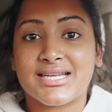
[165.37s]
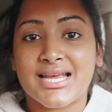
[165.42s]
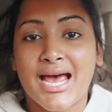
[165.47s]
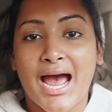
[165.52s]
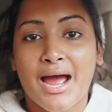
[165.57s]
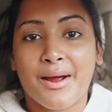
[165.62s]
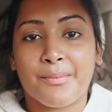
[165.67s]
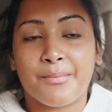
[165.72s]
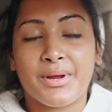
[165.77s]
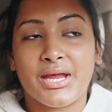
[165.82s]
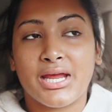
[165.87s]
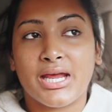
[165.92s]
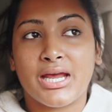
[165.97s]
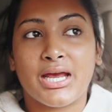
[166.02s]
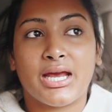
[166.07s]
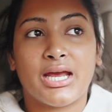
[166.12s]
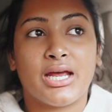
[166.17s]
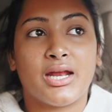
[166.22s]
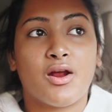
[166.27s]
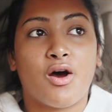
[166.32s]
tag me
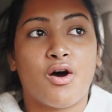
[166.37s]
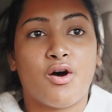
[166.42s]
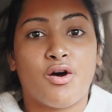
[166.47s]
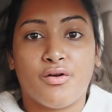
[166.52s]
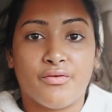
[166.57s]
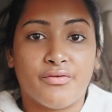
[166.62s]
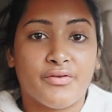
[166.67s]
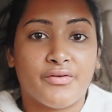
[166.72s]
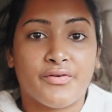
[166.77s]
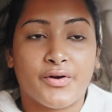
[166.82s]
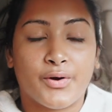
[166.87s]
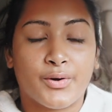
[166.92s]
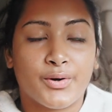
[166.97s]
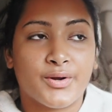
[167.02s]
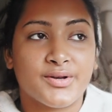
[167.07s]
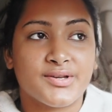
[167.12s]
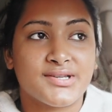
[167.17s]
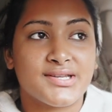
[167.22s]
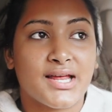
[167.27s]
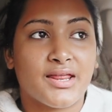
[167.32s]
in all the
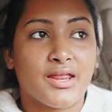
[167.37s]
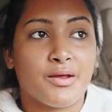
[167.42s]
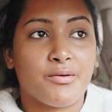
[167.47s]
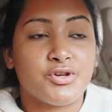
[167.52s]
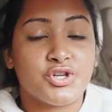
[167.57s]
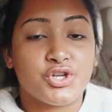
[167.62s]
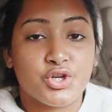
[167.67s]
photos that they